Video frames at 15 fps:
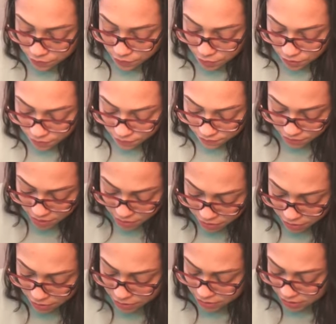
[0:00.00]
for the
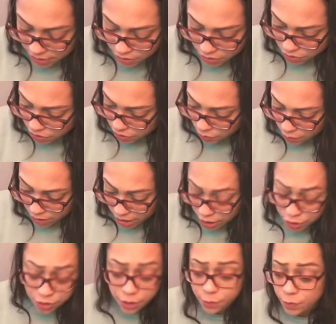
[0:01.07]
feelers, they're just going,
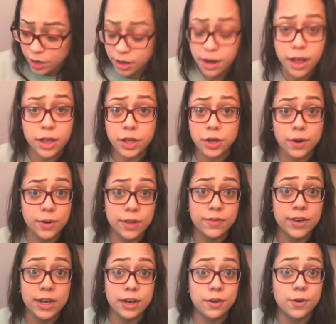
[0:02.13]
you know what, you don't
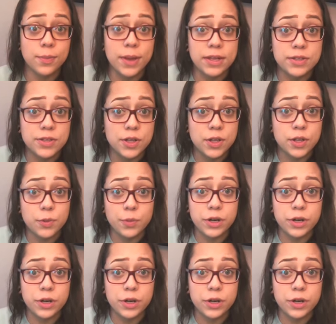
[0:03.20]
even need your pencil.